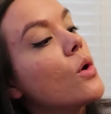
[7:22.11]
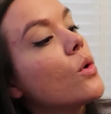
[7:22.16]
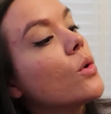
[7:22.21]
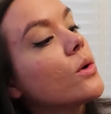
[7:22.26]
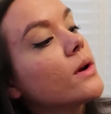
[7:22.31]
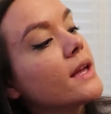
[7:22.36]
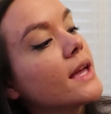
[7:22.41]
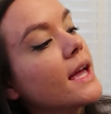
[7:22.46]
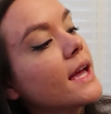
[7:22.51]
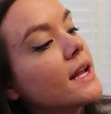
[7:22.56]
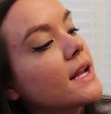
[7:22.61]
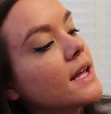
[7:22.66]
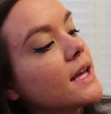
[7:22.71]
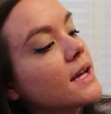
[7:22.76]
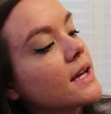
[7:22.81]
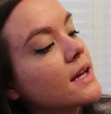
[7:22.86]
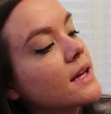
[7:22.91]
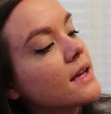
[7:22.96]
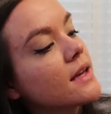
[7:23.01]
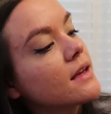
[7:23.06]

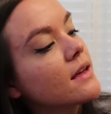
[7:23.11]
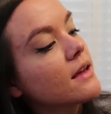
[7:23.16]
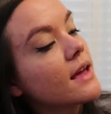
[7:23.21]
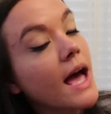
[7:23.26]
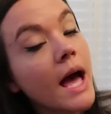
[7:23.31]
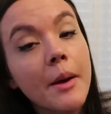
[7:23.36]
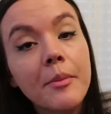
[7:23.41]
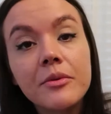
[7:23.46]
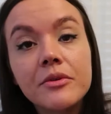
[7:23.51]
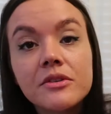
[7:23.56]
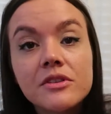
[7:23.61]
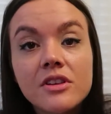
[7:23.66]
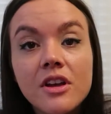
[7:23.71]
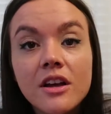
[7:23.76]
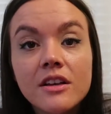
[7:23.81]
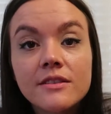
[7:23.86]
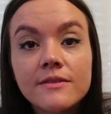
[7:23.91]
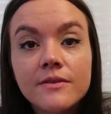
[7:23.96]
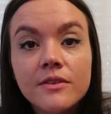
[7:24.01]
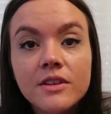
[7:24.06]
organic
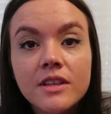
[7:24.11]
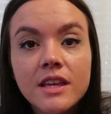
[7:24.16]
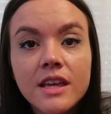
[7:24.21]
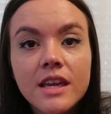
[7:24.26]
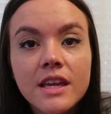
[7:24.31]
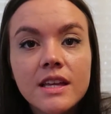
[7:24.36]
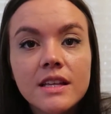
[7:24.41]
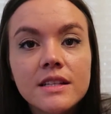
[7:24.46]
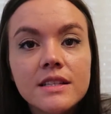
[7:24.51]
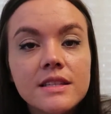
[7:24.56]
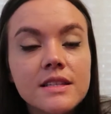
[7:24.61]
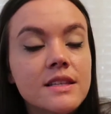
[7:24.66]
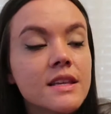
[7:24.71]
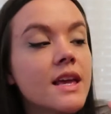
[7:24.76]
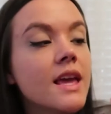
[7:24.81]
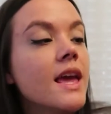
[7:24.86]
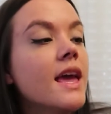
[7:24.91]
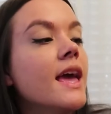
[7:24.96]
applesauce for the kids.